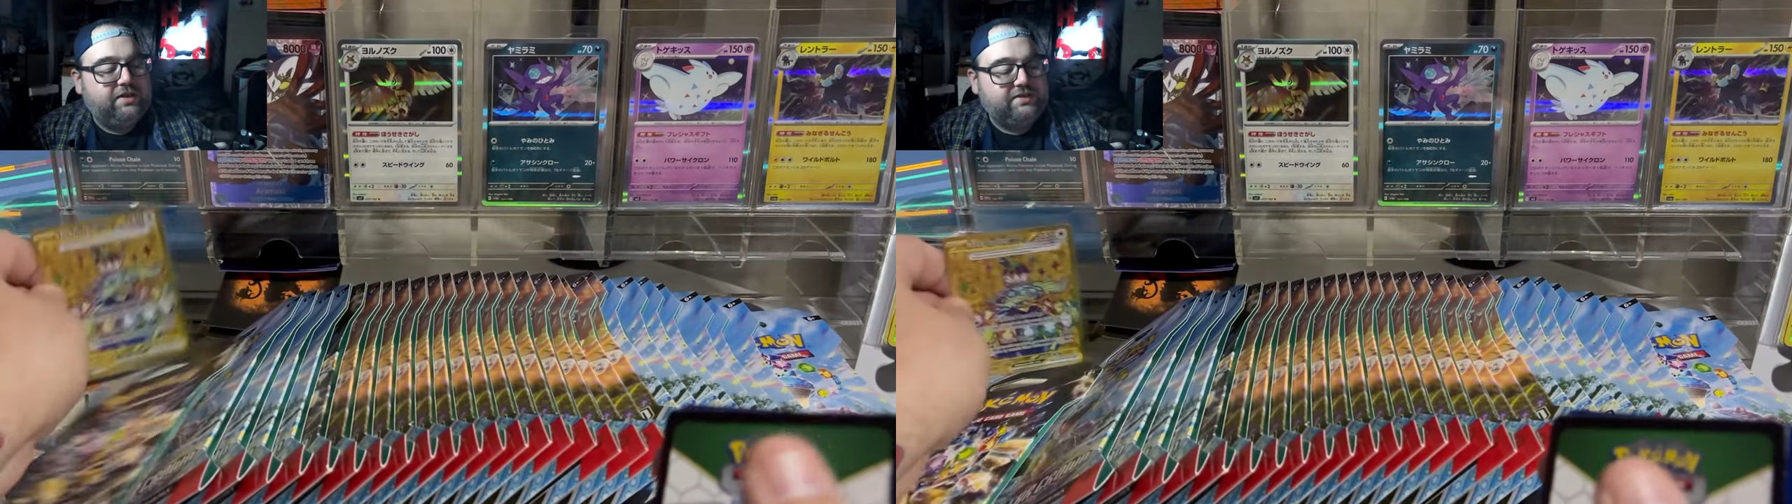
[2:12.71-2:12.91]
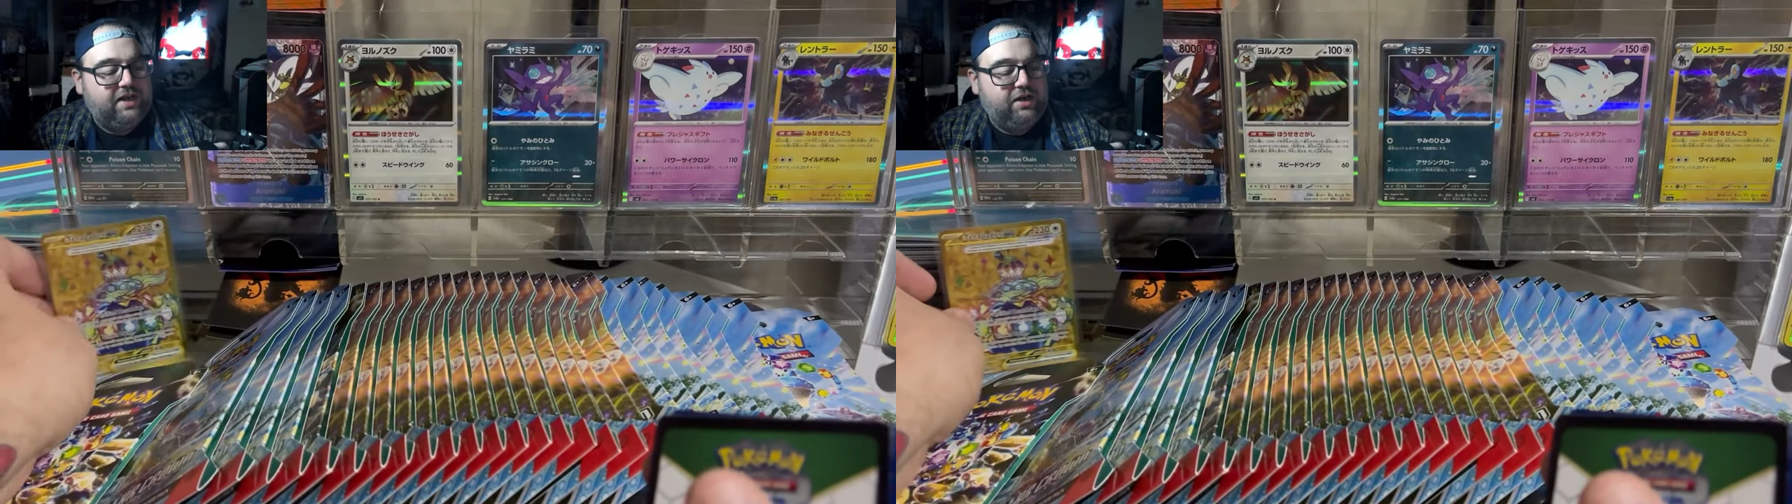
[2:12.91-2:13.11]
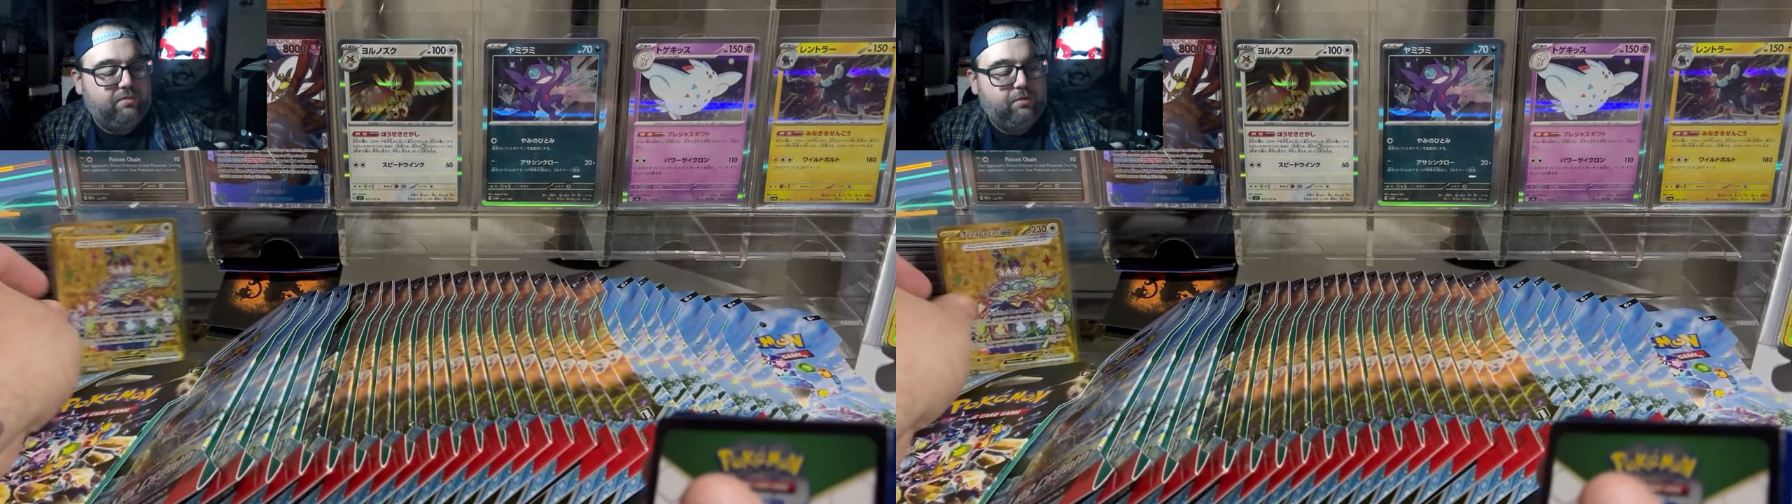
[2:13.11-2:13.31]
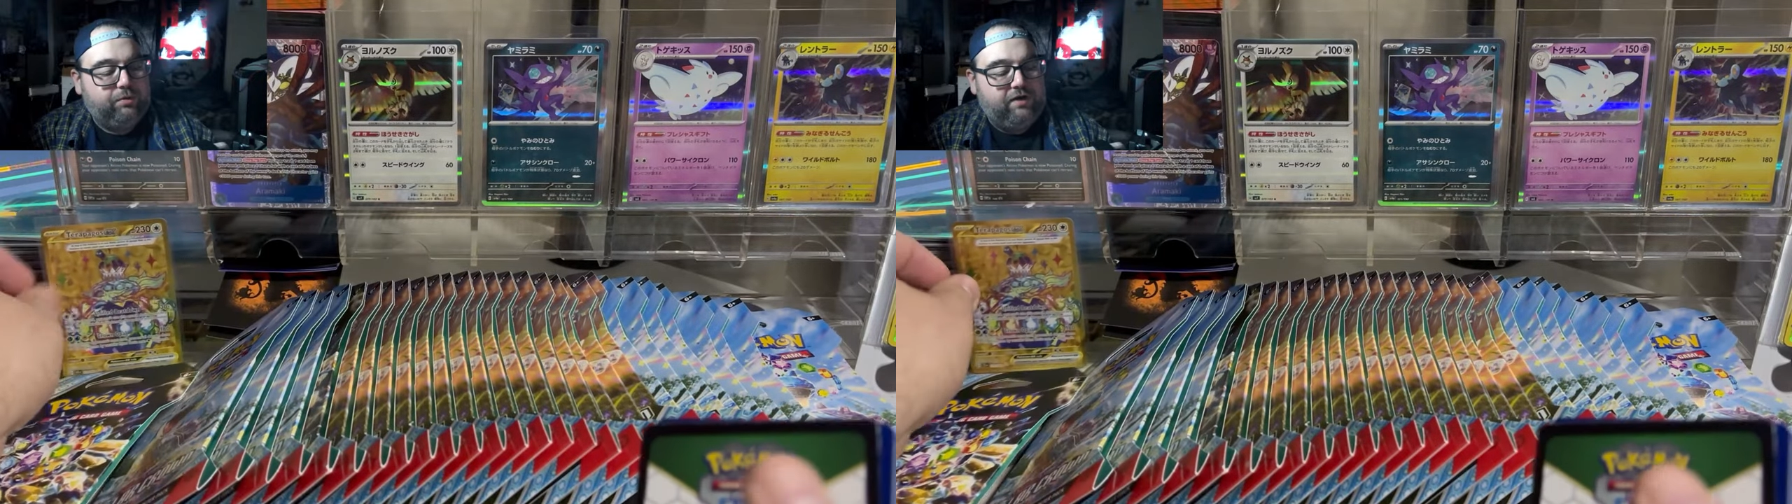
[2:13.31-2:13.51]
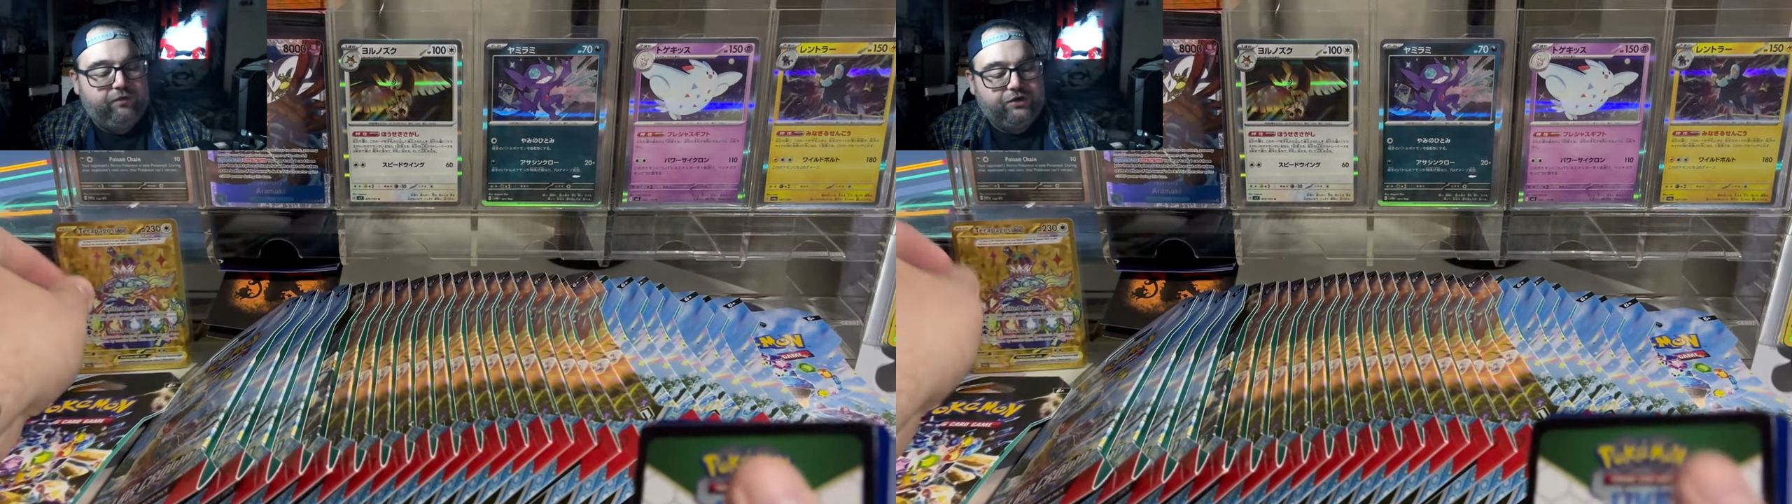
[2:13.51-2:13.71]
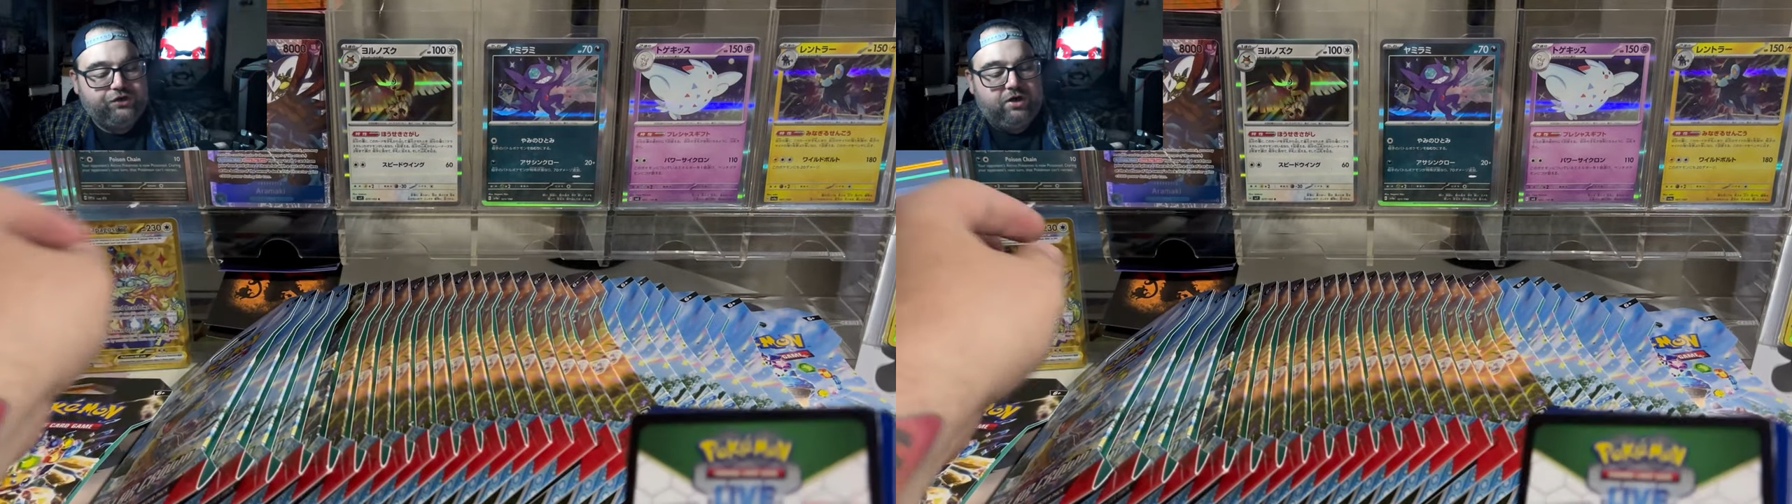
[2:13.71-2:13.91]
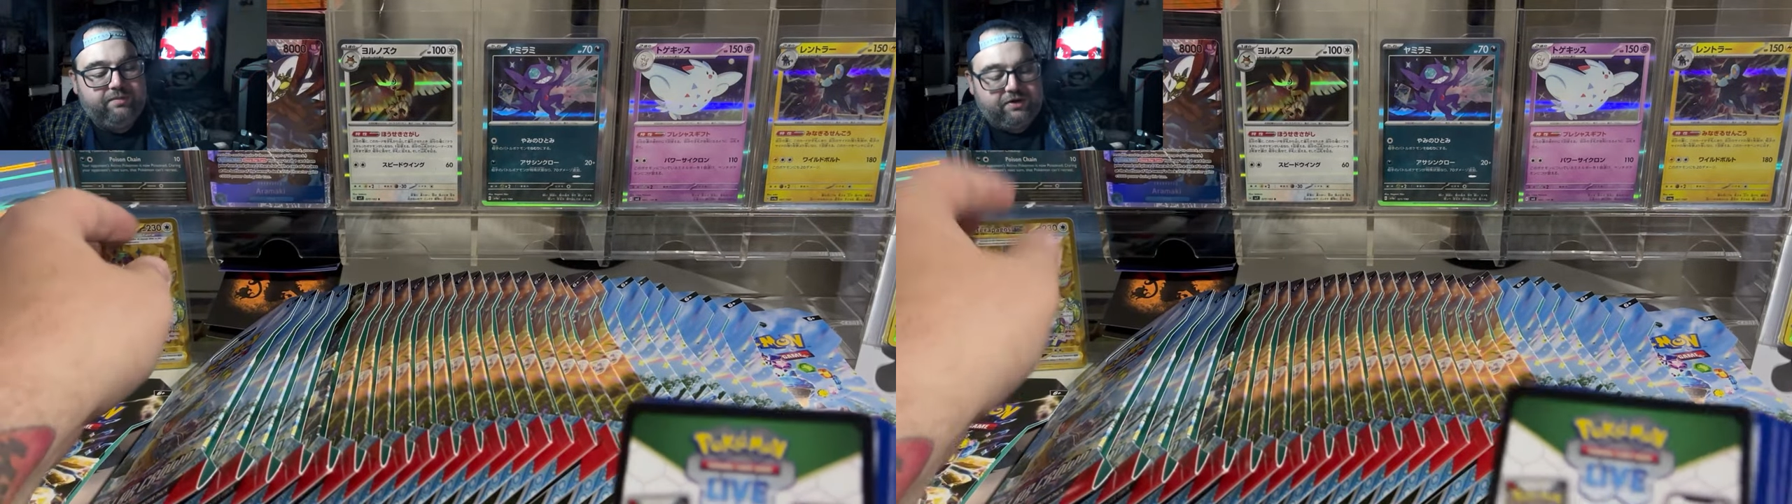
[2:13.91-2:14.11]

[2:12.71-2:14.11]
the stadium or bravery charm,